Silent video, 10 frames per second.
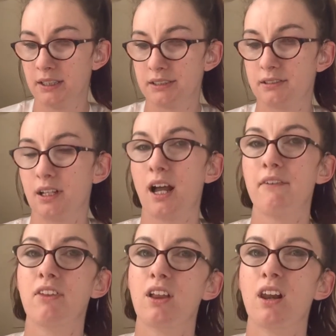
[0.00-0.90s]
to
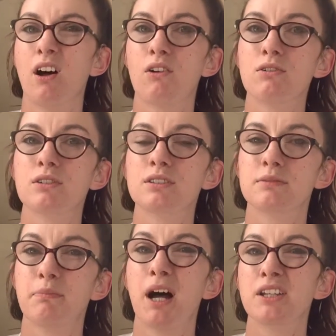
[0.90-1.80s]
cover the logs,
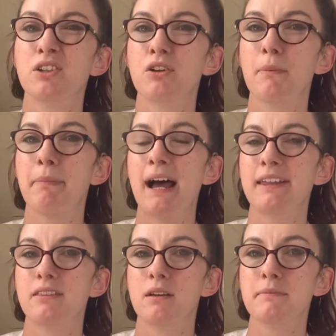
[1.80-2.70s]
but you could
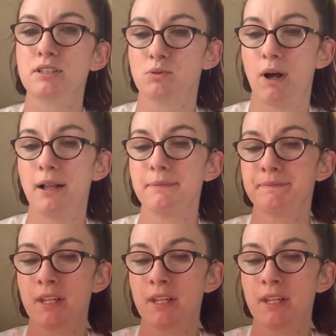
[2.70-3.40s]
paint them as well,